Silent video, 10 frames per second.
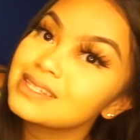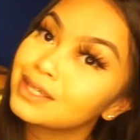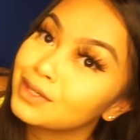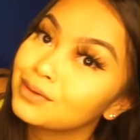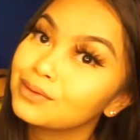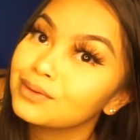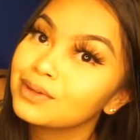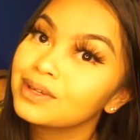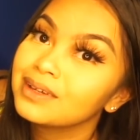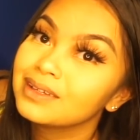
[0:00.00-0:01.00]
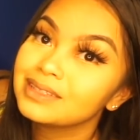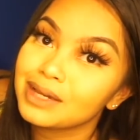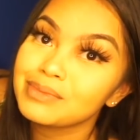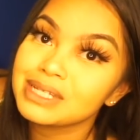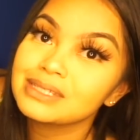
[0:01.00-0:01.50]
It's cute.
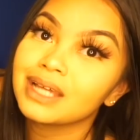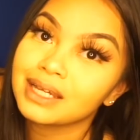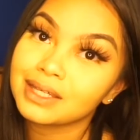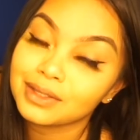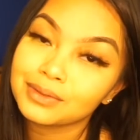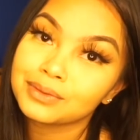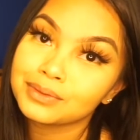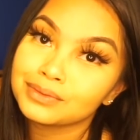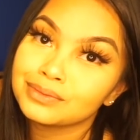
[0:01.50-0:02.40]
Tell me it's not cute.